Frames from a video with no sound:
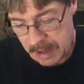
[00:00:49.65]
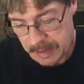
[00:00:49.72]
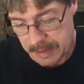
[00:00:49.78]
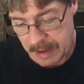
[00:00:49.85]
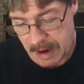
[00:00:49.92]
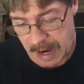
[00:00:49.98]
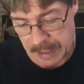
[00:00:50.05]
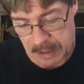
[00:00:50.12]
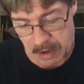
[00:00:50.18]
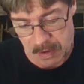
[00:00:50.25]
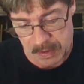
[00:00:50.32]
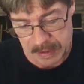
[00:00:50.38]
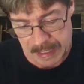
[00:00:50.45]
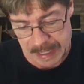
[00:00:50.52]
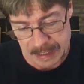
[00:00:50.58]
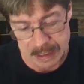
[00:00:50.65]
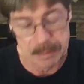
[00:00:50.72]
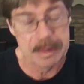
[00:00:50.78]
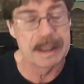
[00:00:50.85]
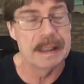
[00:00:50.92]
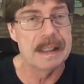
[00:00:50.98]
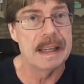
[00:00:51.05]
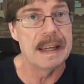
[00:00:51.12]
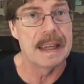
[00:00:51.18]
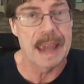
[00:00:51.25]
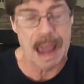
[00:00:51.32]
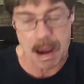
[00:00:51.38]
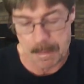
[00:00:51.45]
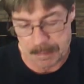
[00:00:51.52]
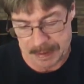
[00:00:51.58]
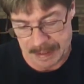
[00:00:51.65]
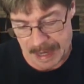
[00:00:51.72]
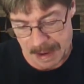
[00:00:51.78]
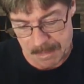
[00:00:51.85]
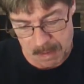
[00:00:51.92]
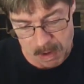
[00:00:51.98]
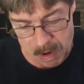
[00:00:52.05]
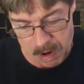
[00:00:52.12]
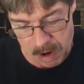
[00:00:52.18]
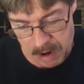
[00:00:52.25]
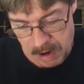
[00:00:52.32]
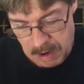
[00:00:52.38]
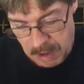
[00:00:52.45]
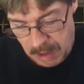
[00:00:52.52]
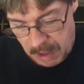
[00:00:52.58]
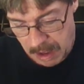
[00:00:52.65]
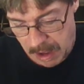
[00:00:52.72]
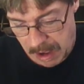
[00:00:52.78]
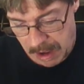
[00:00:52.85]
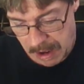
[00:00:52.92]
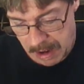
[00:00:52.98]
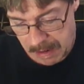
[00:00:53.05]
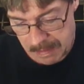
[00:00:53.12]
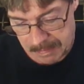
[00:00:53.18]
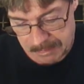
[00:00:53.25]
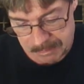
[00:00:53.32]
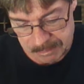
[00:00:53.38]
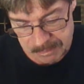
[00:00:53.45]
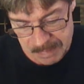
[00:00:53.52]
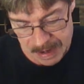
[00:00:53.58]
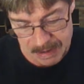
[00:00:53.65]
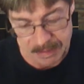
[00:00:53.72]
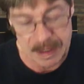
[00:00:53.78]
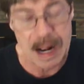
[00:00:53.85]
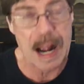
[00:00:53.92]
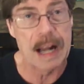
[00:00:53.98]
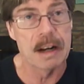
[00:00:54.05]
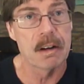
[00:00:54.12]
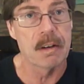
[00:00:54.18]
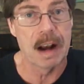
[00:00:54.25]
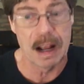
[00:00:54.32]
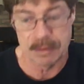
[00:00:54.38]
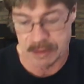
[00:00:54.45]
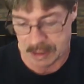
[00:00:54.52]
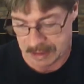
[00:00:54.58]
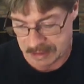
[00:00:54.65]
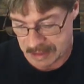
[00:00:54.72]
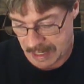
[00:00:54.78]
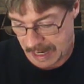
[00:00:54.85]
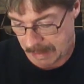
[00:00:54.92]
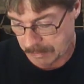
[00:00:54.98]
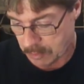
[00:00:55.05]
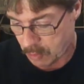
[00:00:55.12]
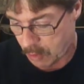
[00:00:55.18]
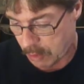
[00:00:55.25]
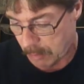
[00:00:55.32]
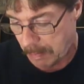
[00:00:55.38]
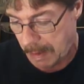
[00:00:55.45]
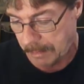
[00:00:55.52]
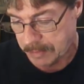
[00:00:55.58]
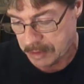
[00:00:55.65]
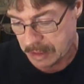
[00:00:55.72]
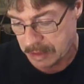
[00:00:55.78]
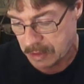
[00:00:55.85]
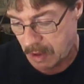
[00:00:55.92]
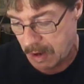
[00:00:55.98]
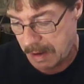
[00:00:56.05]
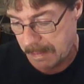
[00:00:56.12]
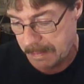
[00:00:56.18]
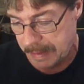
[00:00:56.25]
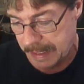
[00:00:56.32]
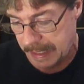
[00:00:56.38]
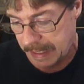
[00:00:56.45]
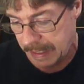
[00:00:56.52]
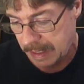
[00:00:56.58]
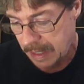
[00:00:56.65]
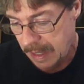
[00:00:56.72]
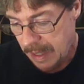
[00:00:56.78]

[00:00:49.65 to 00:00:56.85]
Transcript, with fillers: There I go again. Limited decal, PMR, uh, Maryland Hydrographics, AMSOIL, bump sticks, RMB.